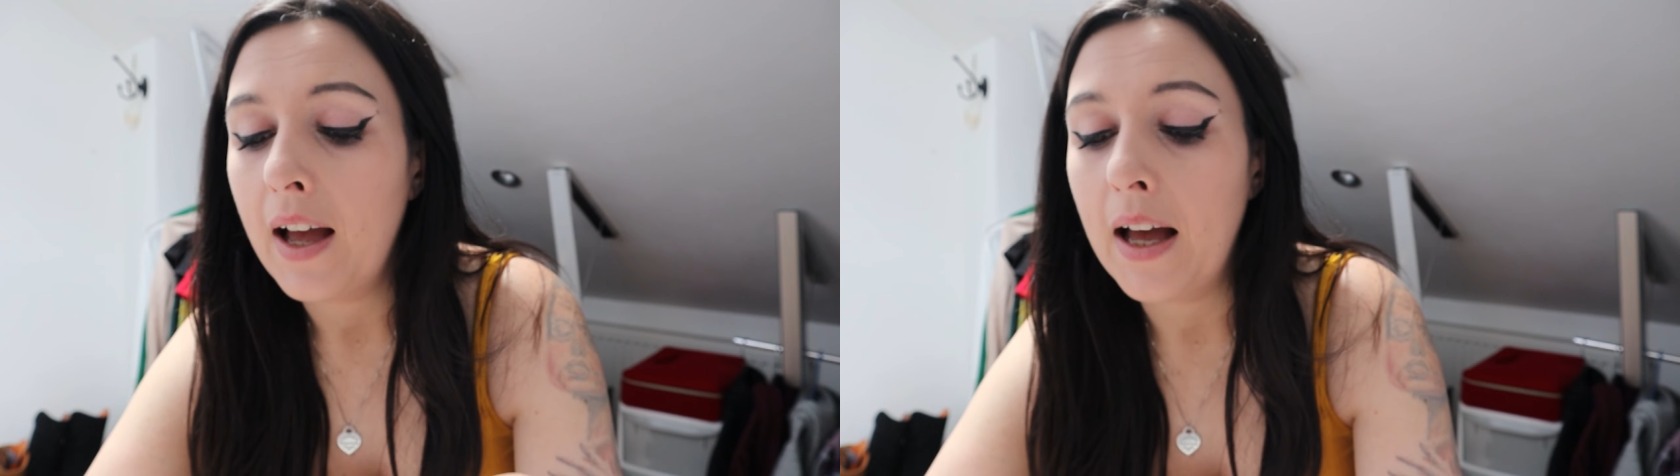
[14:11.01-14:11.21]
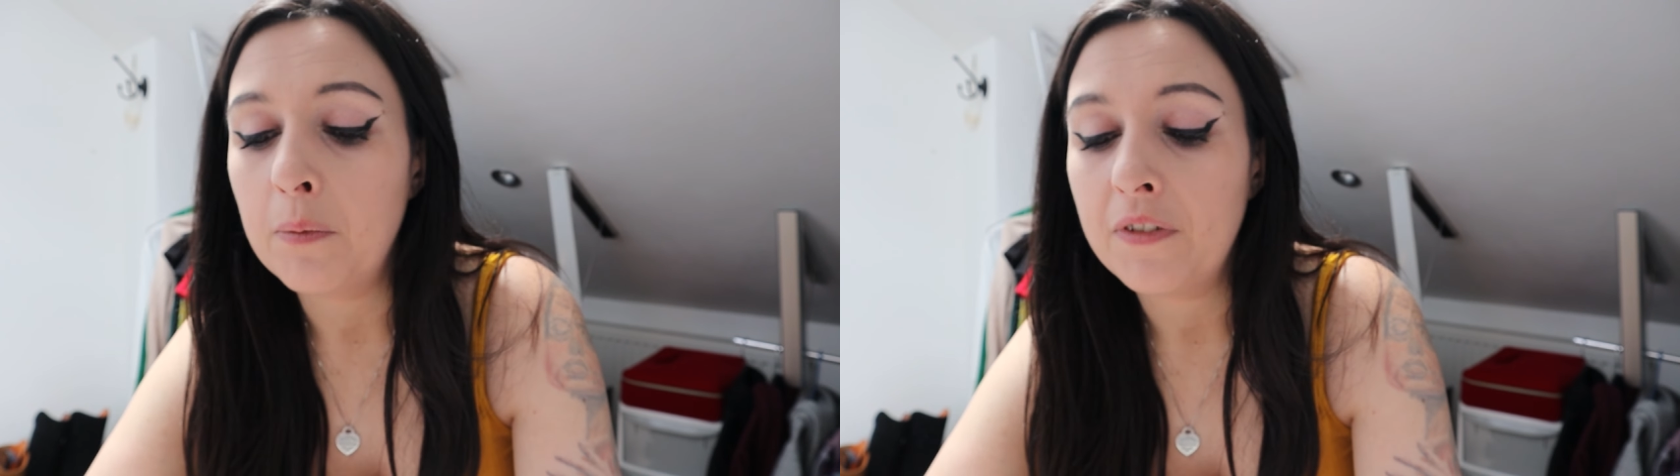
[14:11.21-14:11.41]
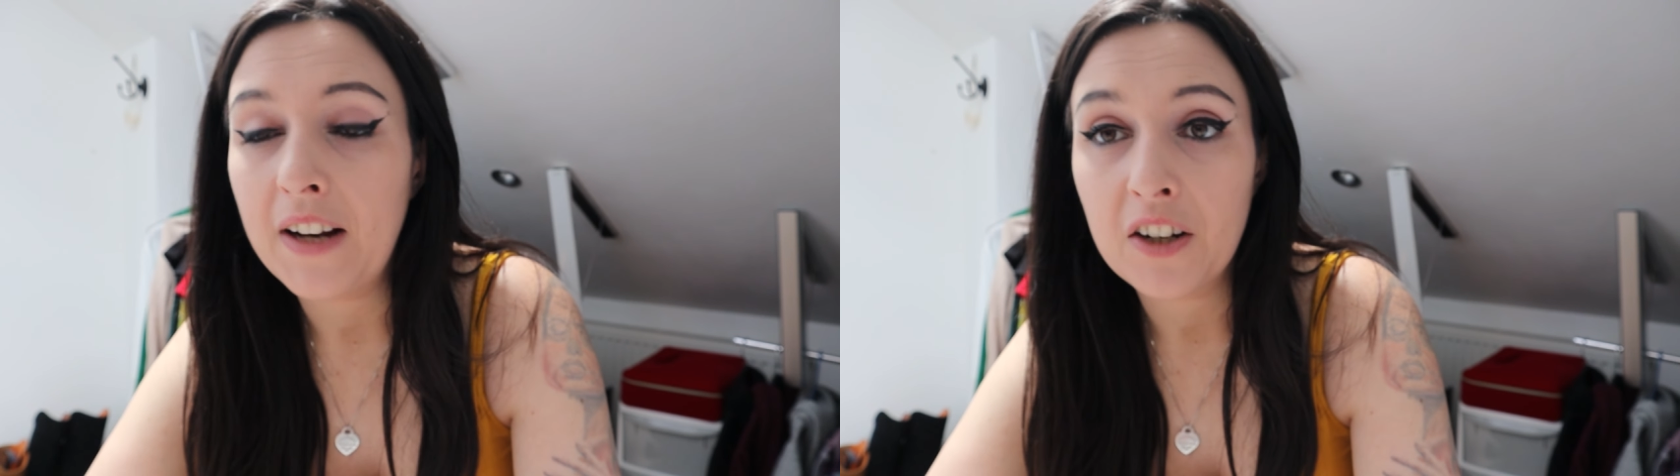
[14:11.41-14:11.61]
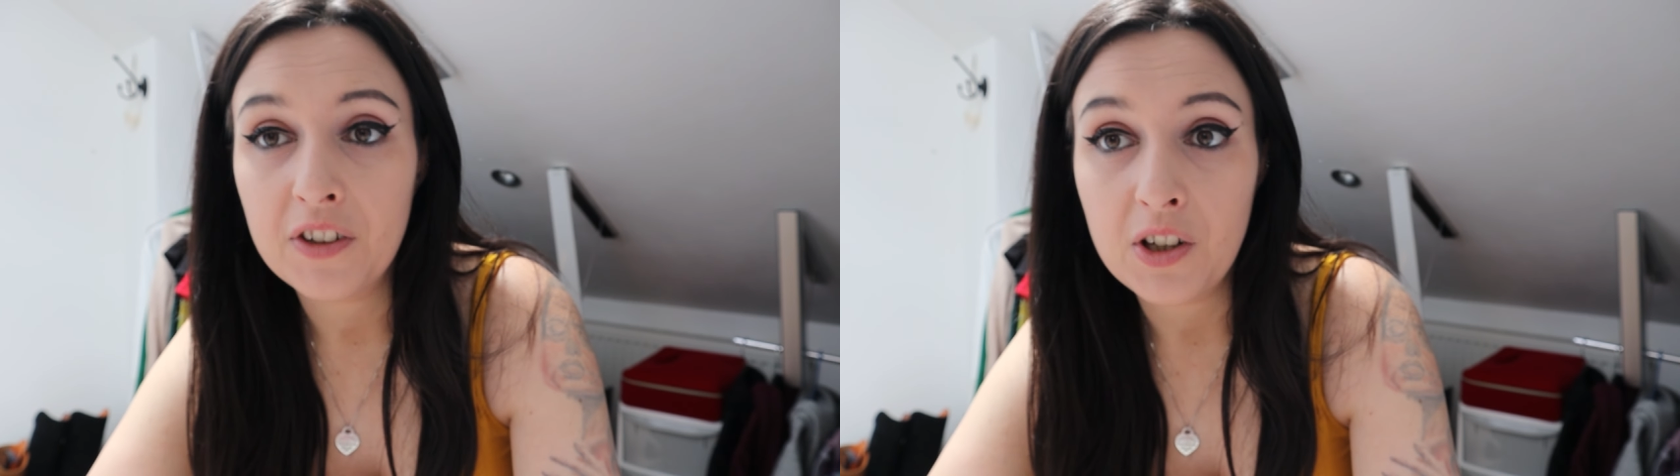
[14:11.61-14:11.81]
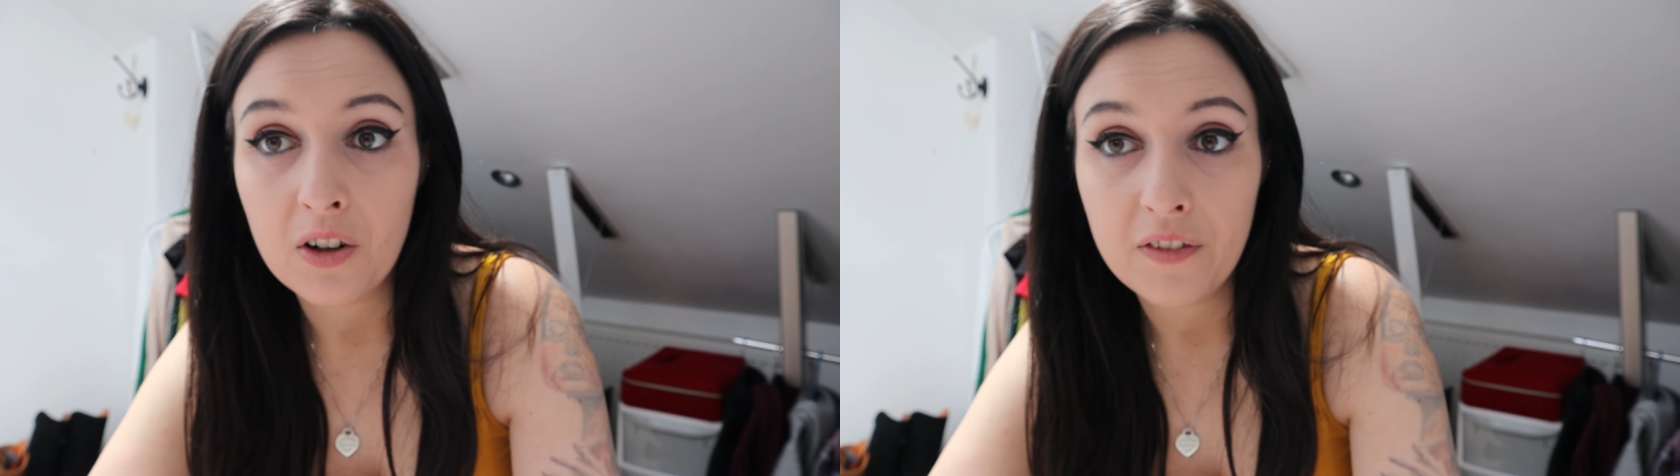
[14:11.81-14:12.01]
Flash
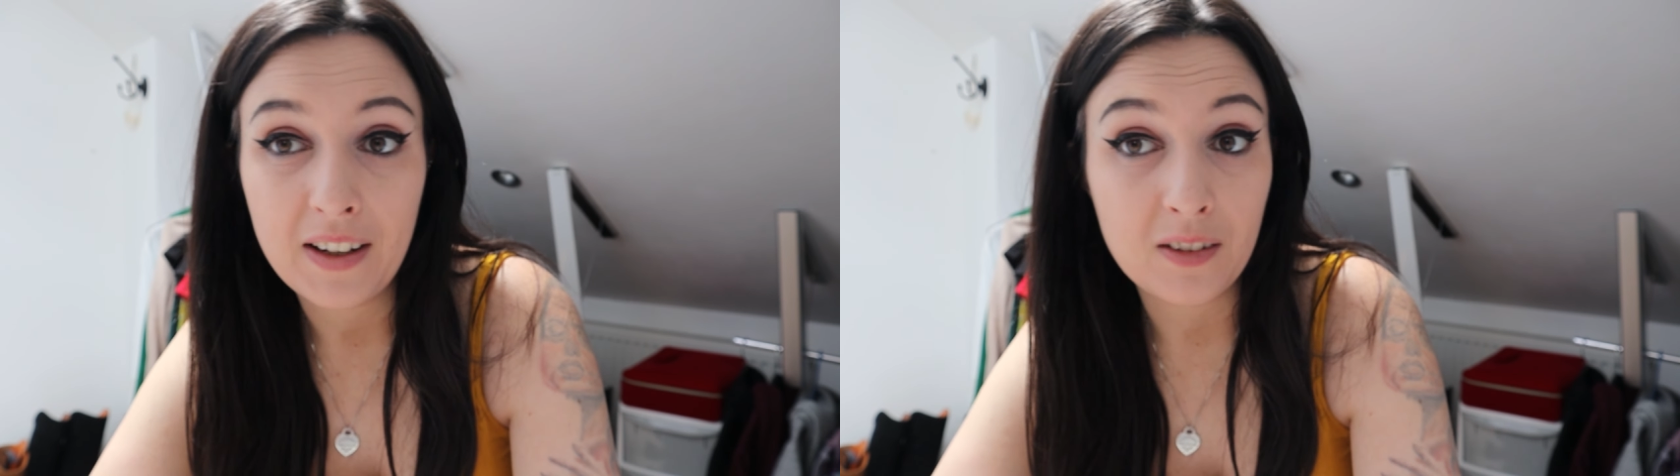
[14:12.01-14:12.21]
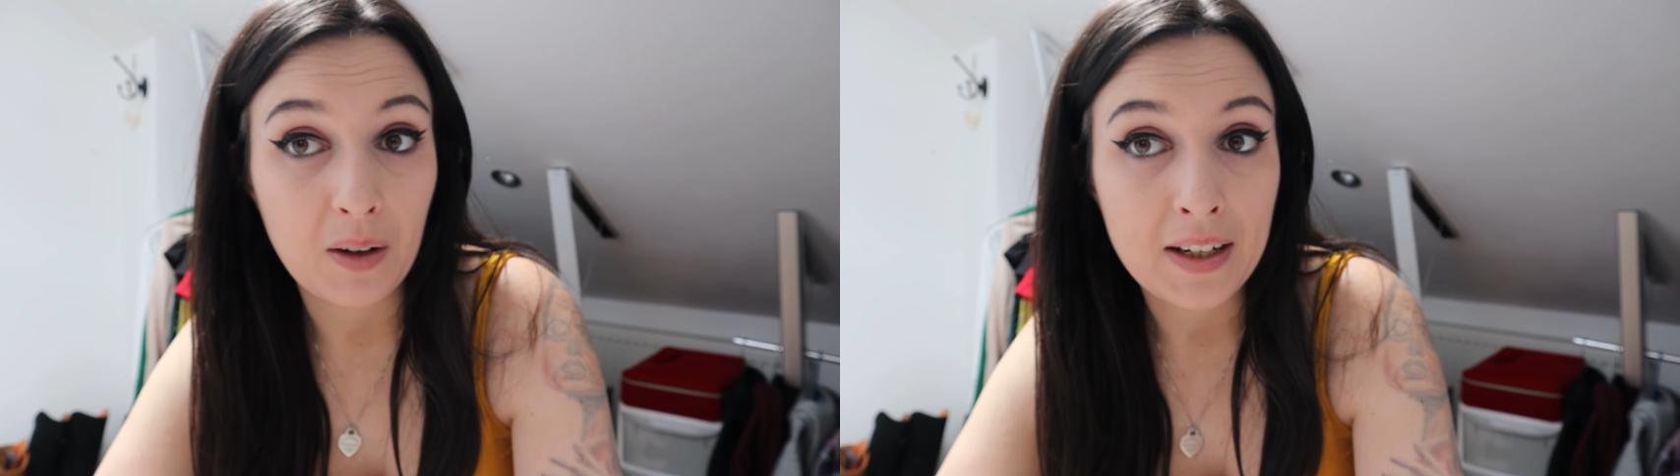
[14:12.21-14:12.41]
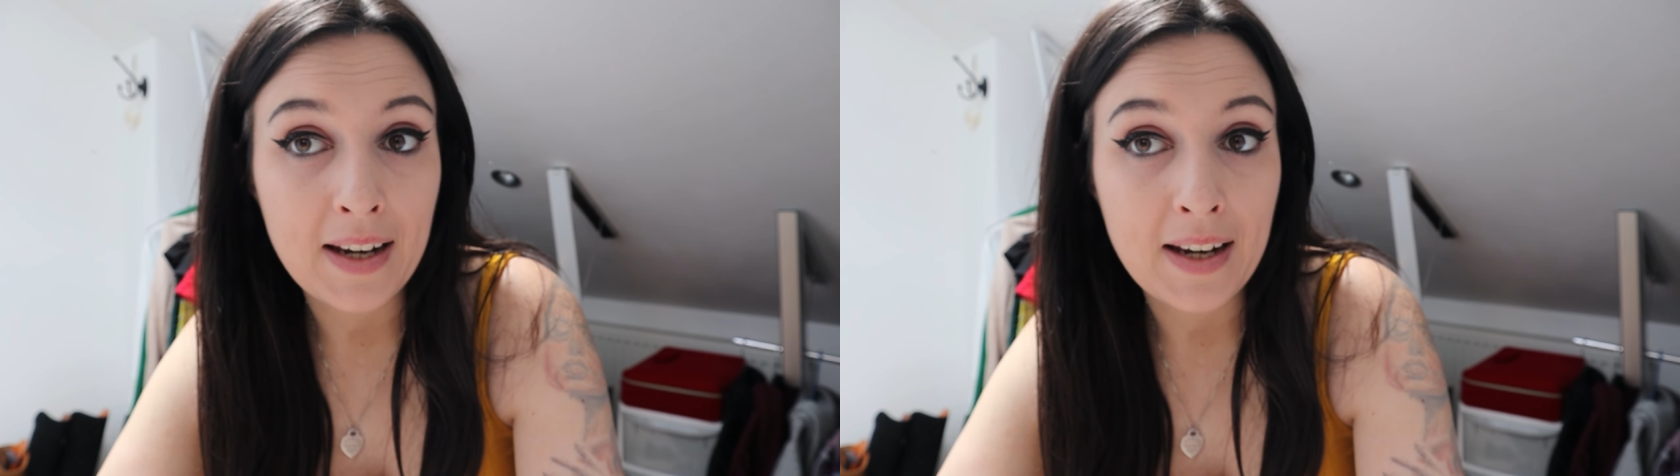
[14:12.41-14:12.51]
photography is not